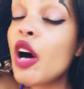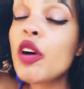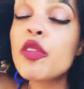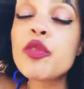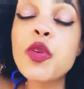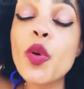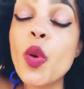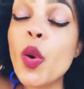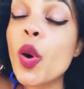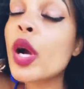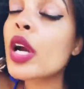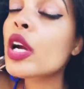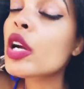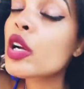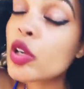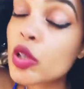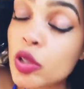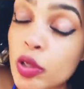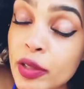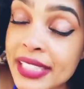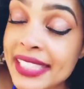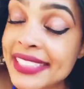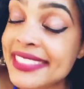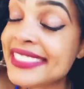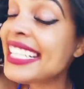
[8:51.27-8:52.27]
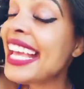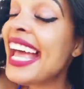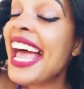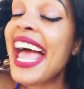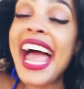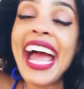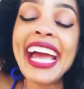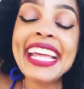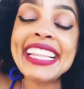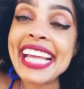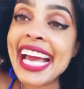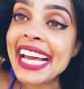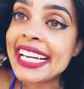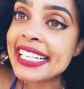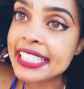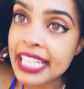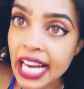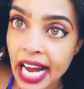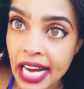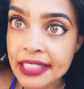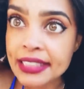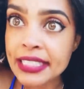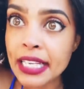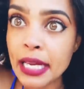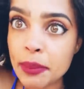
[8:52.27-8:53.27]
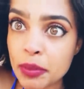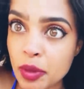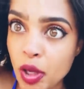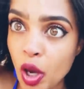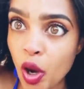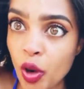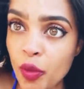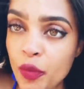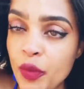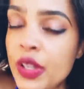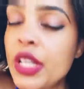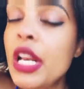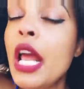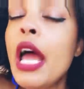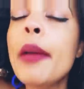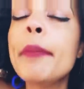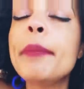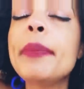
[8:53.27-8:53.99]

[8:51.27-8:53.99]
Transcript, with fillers: for Kris and that goddamn Coven